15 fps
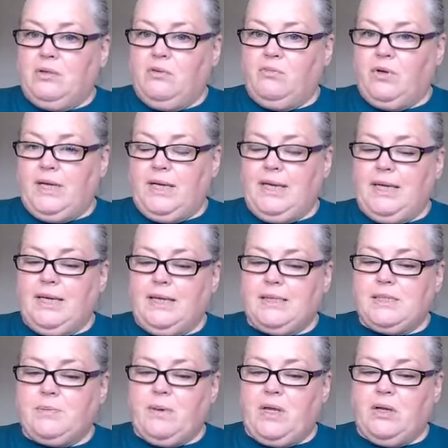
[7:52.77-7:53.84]
It really
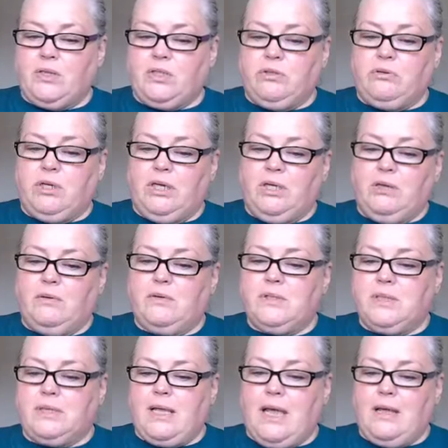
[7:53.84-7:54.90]
is, because you can use
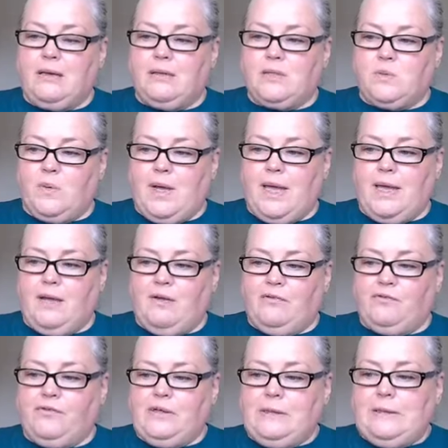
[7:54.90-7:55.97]
it then as a way
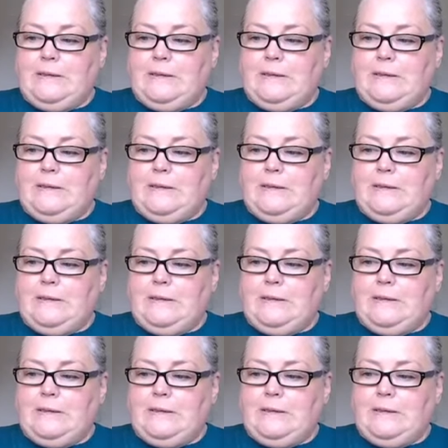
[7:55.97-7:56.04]
of,